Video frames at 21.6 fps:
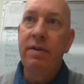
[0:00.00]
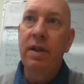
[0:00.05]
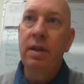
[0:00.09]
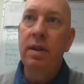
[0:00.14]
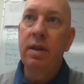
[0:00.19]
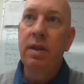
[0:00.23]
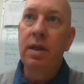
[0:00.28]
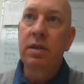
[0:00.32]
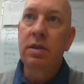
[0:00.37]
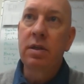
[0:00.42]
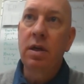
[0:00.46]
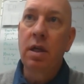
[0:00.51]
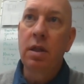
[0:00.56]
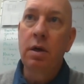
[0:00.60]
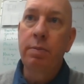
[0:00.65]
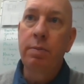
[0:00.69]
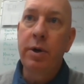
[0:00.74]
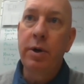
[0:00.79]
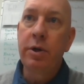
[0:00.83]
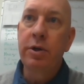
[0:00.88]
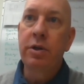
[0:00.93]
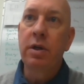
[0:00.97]
and this other
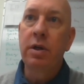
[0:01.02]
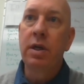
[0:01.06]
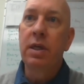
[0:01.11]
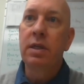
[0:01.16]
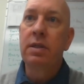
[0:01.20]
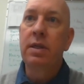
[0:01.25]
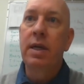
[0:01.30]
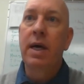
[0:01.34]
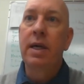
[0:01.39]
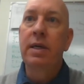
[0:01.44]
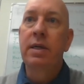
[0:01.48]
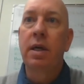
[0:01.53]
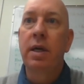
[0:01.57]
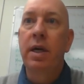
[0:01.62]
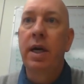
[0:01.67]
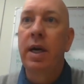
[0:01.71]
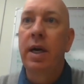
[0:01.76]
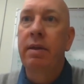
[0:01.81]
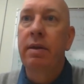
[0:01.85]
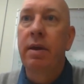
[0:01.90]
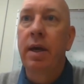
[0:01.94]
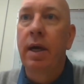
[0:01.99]
person has not done
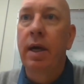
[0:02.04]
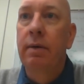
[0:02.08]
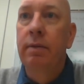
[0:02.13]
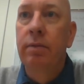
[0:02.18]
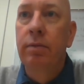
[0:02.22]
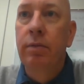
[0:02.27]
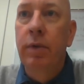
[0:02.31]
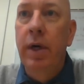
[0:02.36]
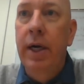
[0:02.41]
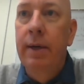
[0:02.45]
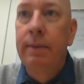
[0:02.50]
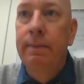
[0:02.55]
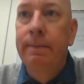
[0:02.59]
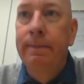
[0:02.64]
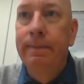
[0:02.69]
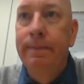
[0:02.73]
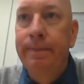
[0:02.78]
anything, right?